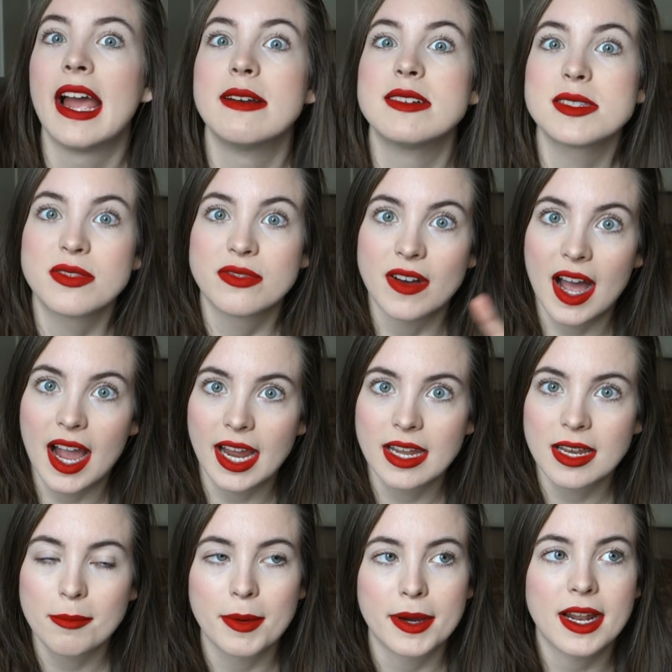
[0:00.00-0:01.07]
It was
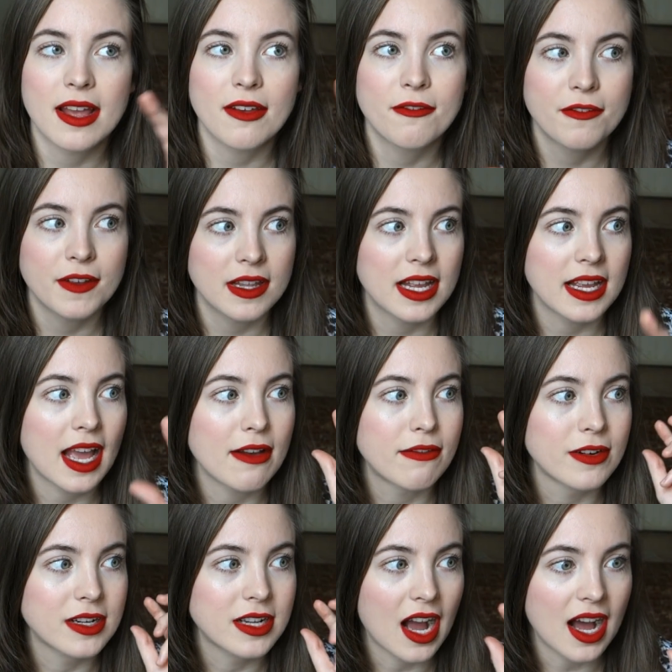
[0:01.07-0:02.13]
fine, but I feel like I
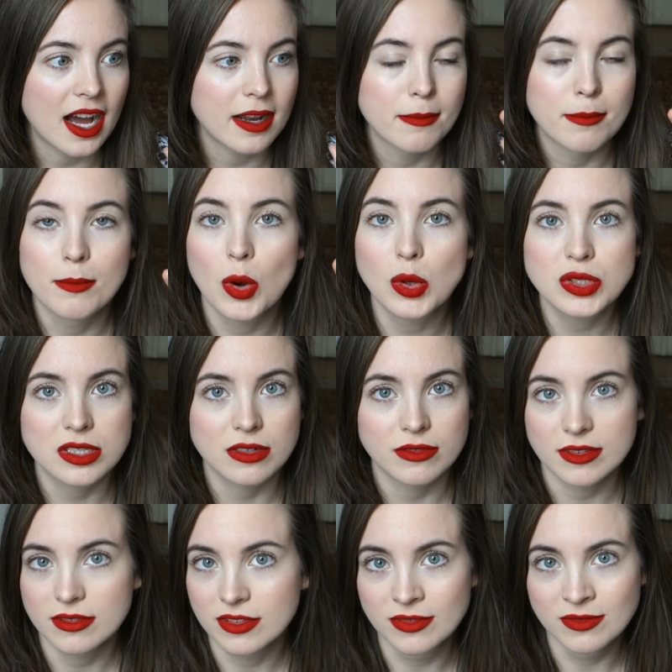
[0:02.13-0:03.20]
forgot most
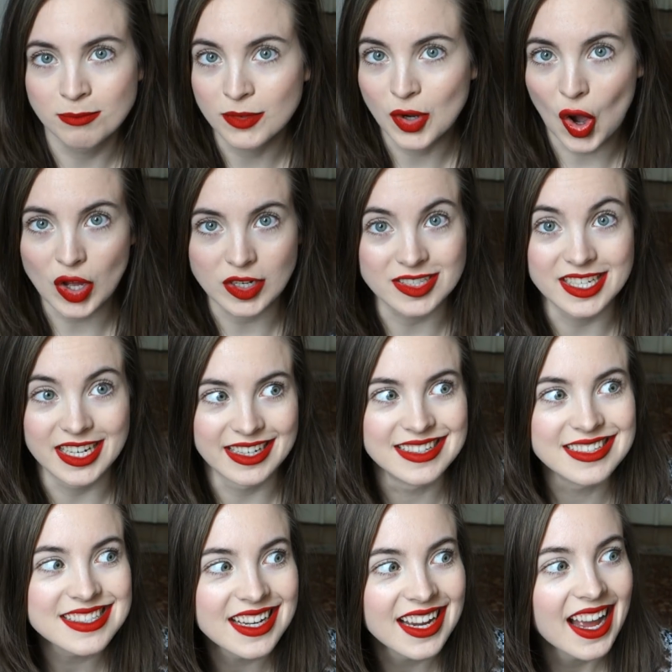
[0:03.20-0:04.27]
of the
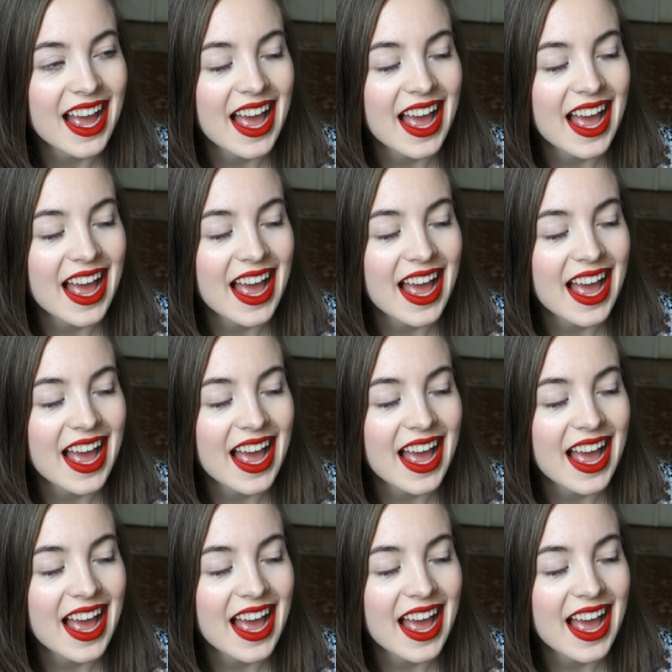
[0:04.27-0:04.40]
content.